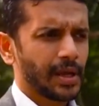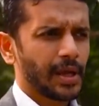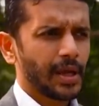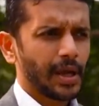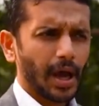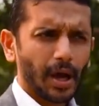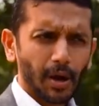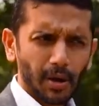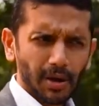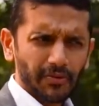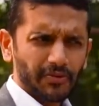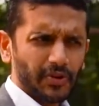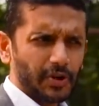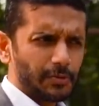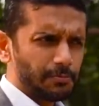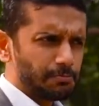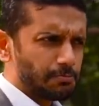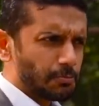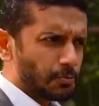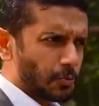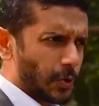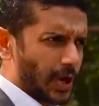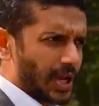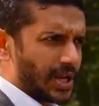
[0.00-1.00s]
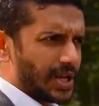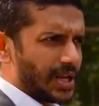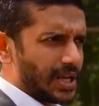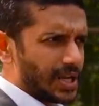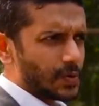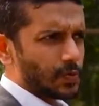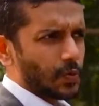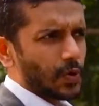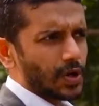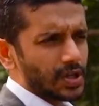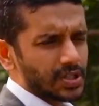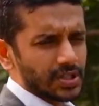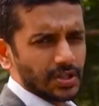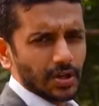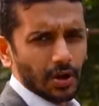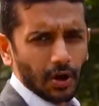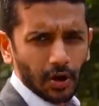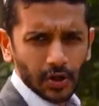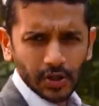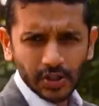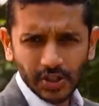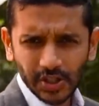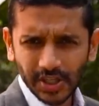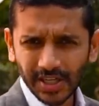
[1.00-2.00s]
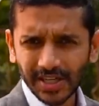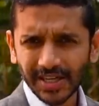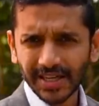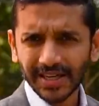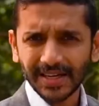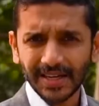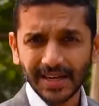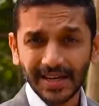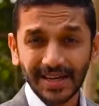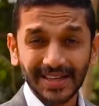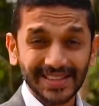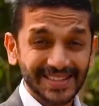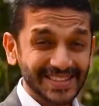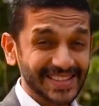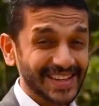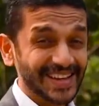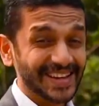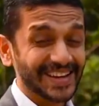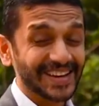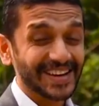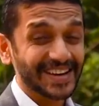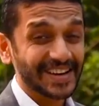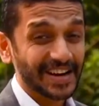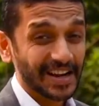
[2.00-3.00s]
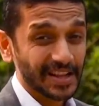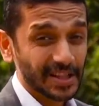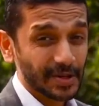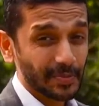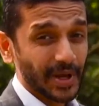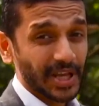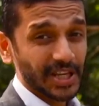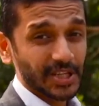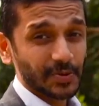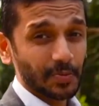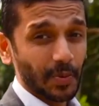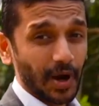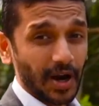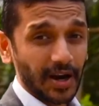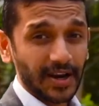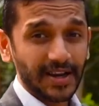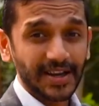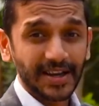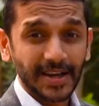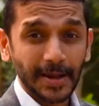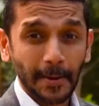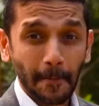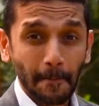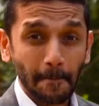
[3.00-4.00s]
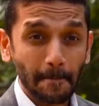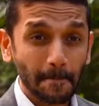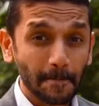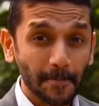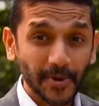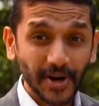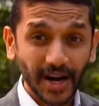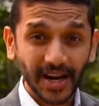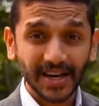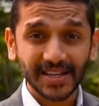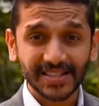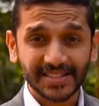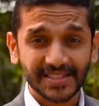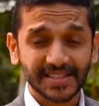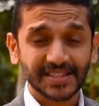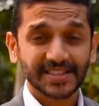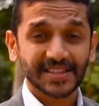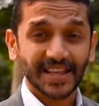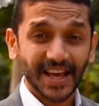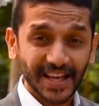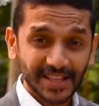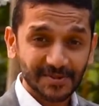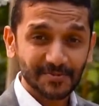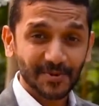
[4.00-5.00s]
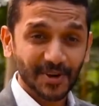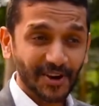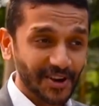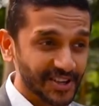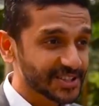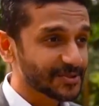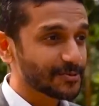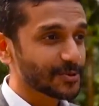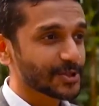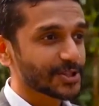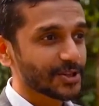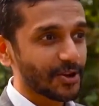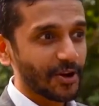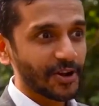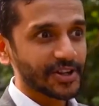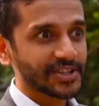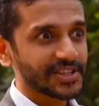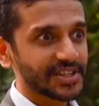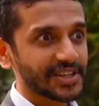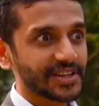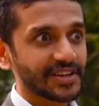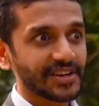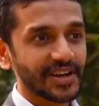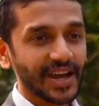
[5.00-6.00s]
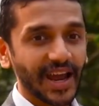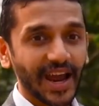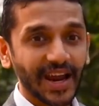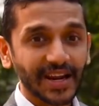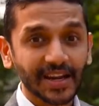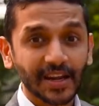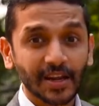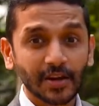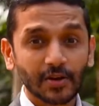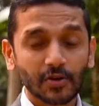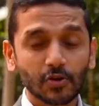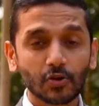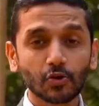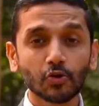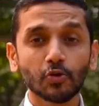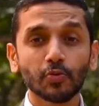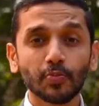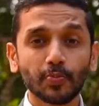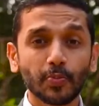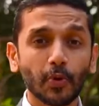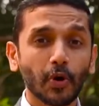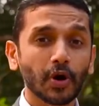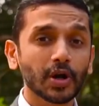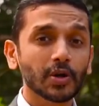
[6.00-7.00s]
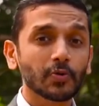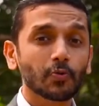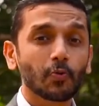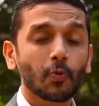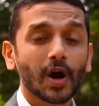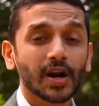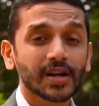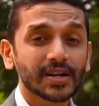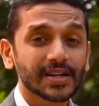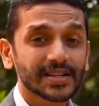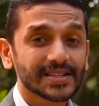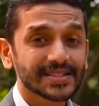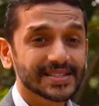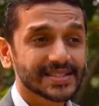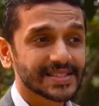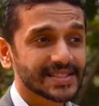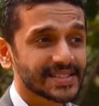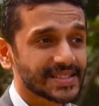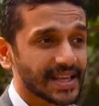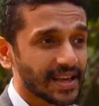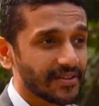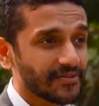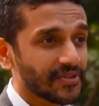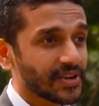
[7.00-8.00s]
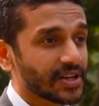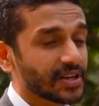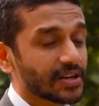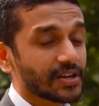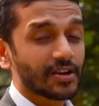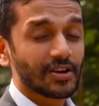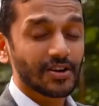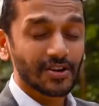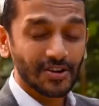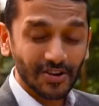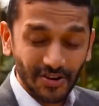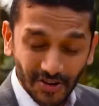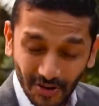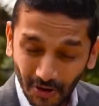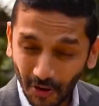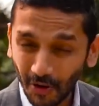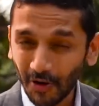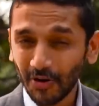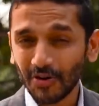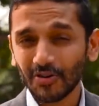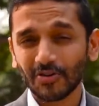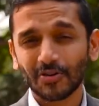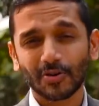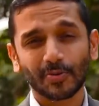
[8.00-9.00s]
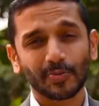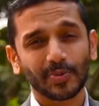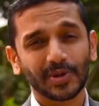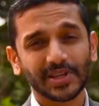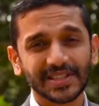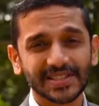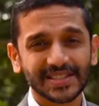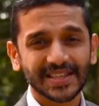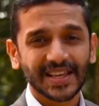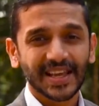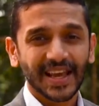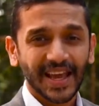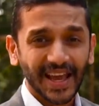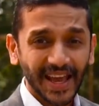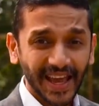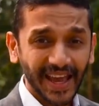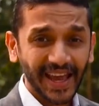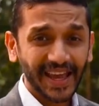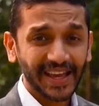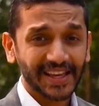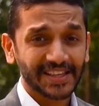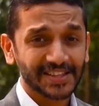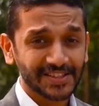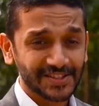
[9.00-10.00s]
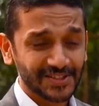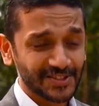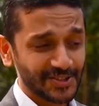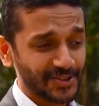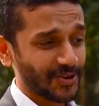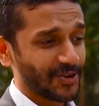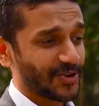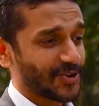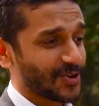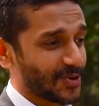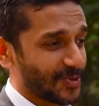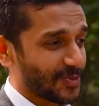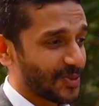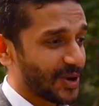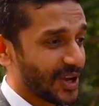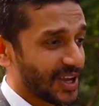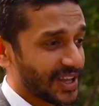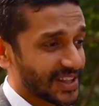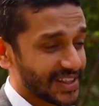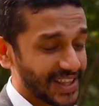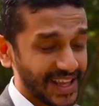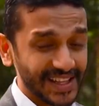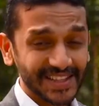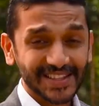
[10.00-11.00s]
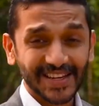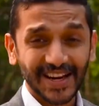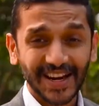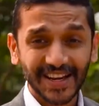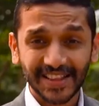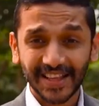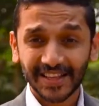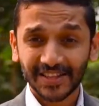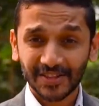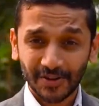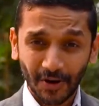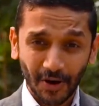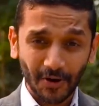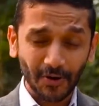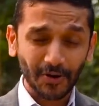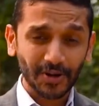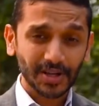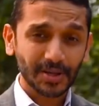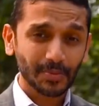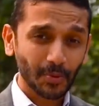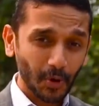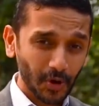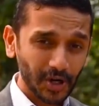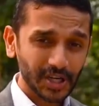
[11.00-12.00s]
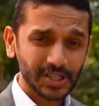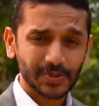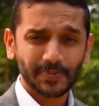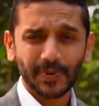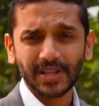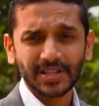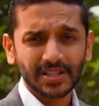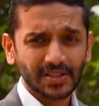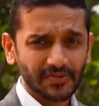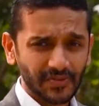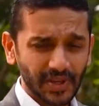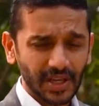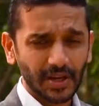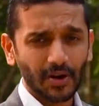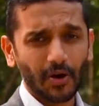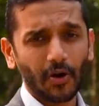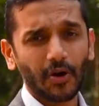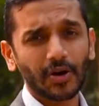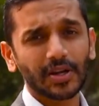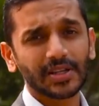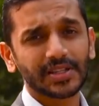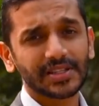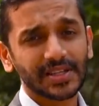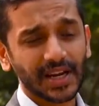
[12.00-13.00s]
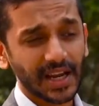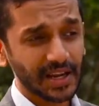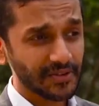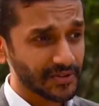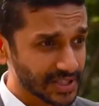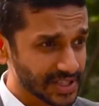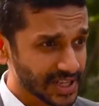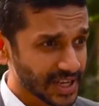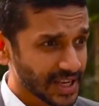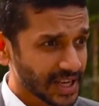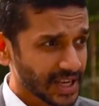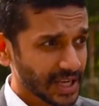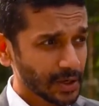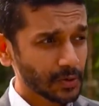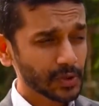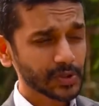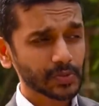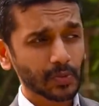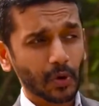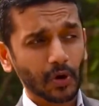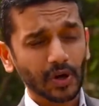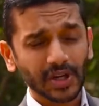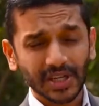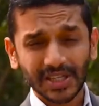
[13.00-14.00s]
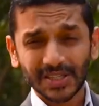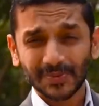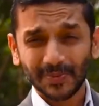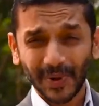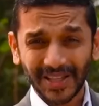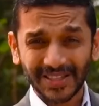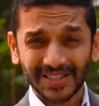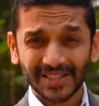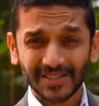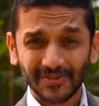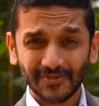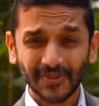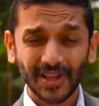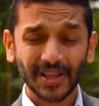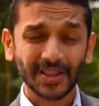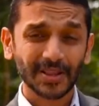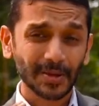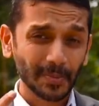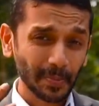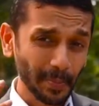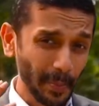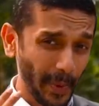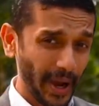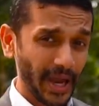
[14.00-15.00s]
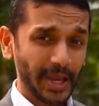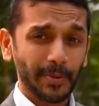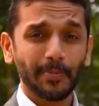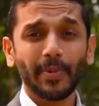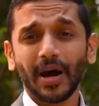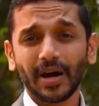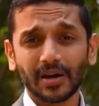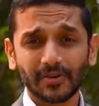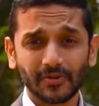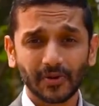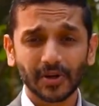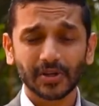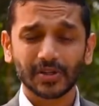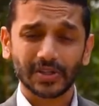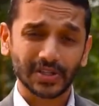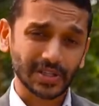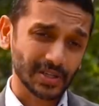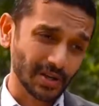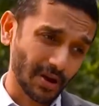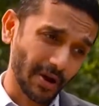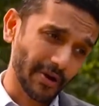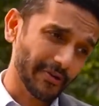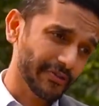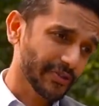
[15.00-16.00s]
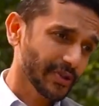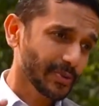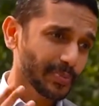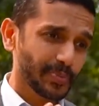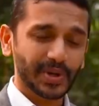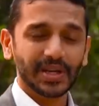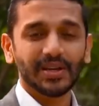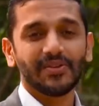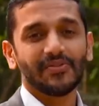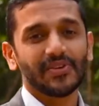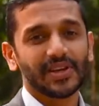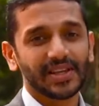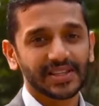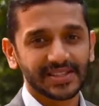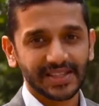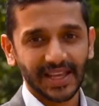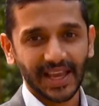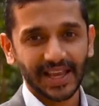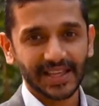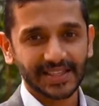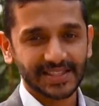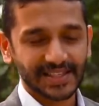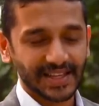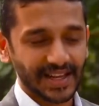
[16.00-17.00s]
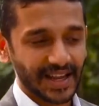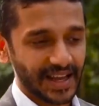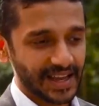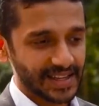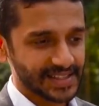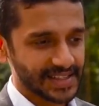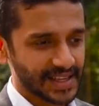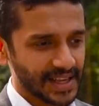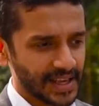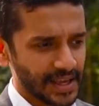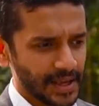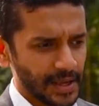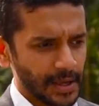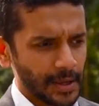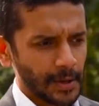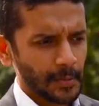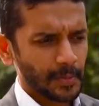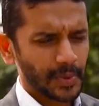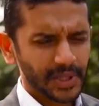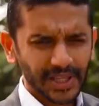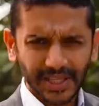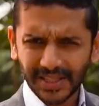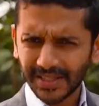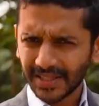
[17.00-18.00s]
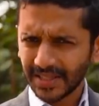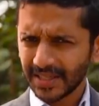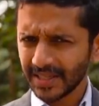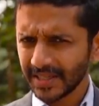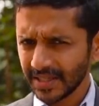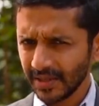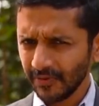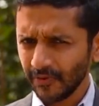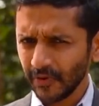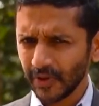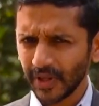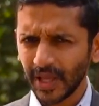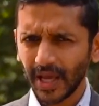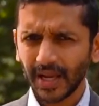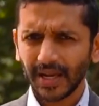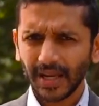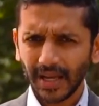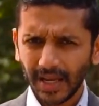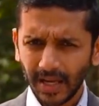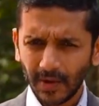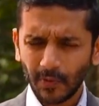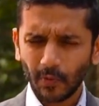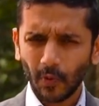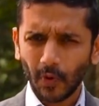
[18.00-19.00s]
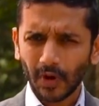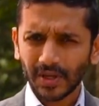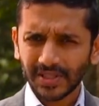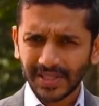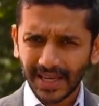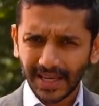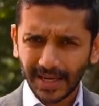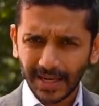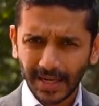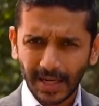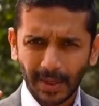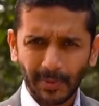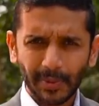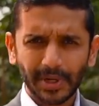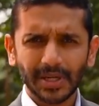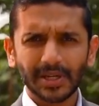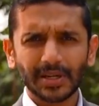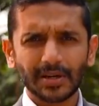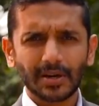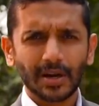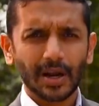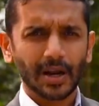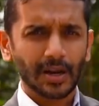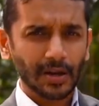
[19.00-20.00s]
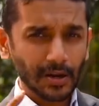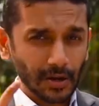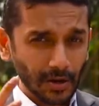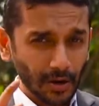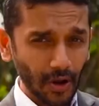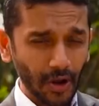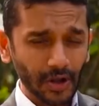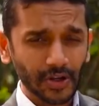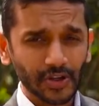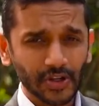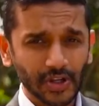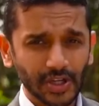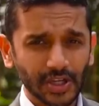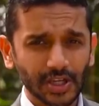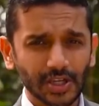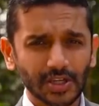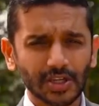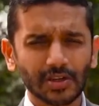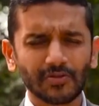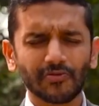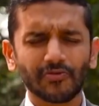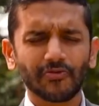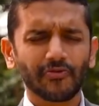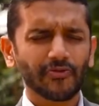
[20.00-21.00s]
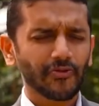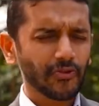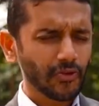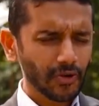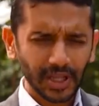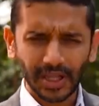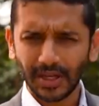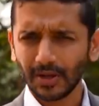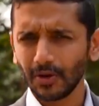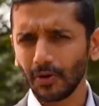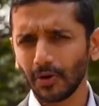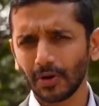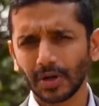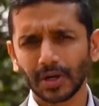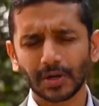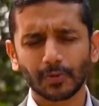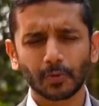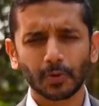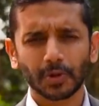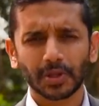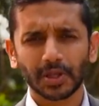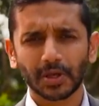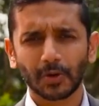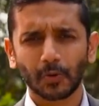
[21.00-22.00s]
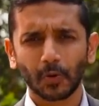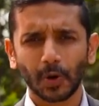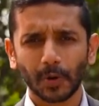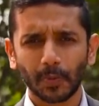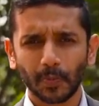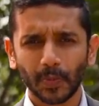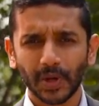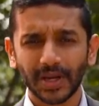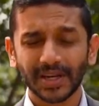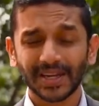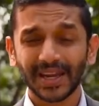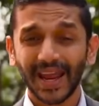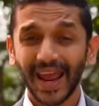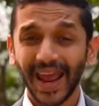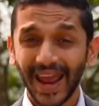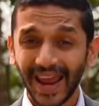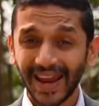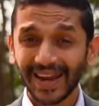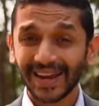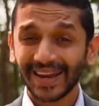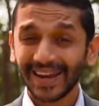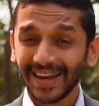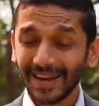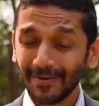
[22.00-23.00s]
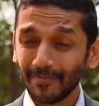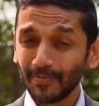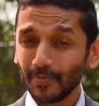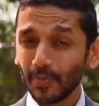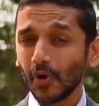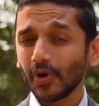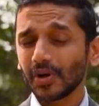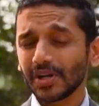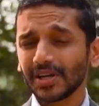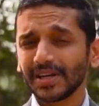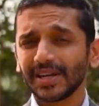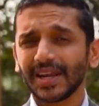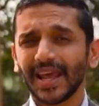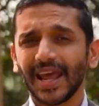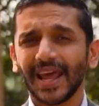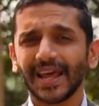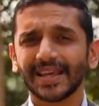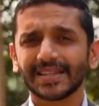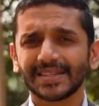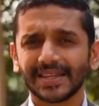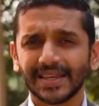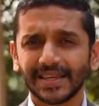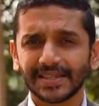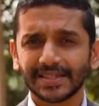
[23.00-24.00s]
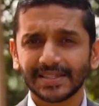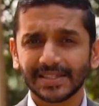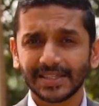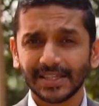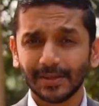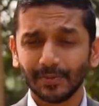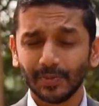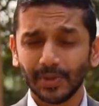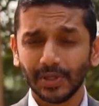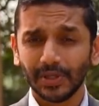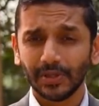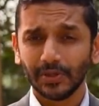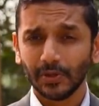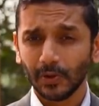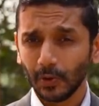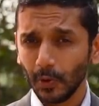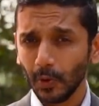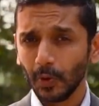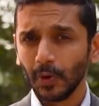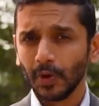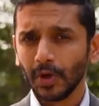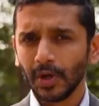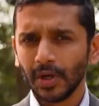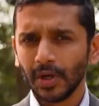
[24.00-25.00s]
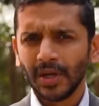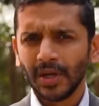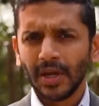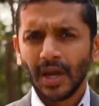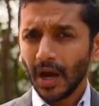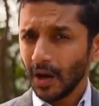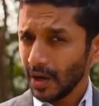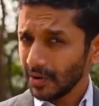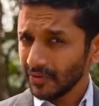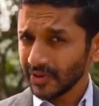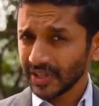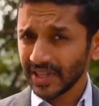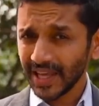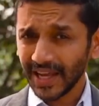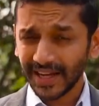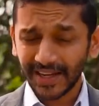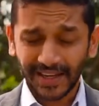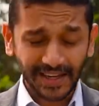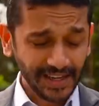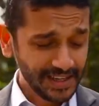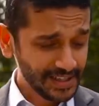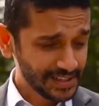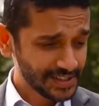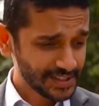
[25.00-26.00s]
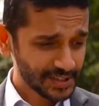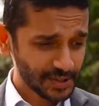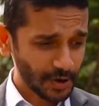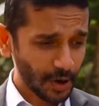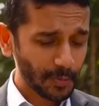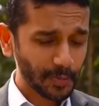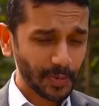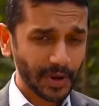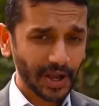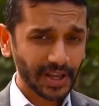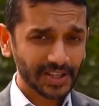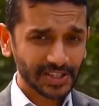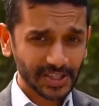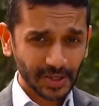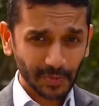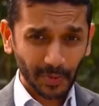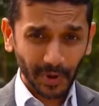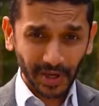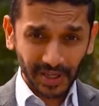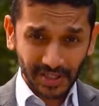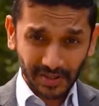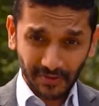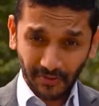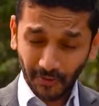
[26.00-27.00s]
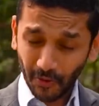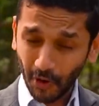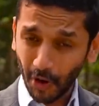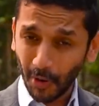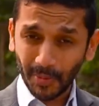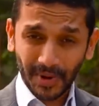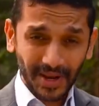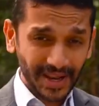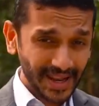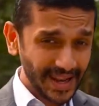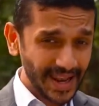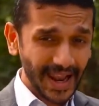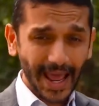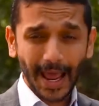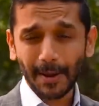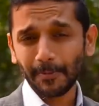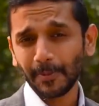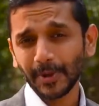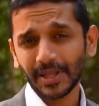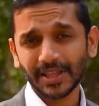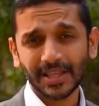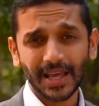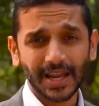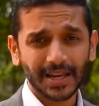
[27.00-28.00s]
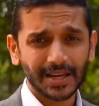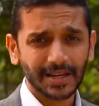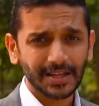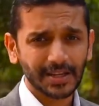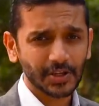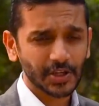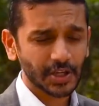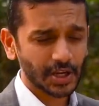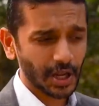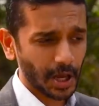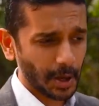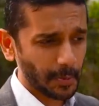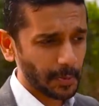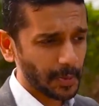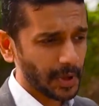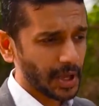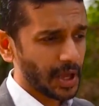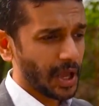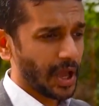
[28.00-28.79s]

However, when it was launched in India, it set another benchmark. Price. That's because it was launched here at 2.17 crore rupees ex-showroom. That's right, that's not only more expensive than all its rivals, it was more expensive than the Maybach version of the previous S-Class. But there's a reason for that. It was a limited run launch edition, fully loaded with equipment and imported as a CBU. However, that didn't stop customers from lapping that edition up.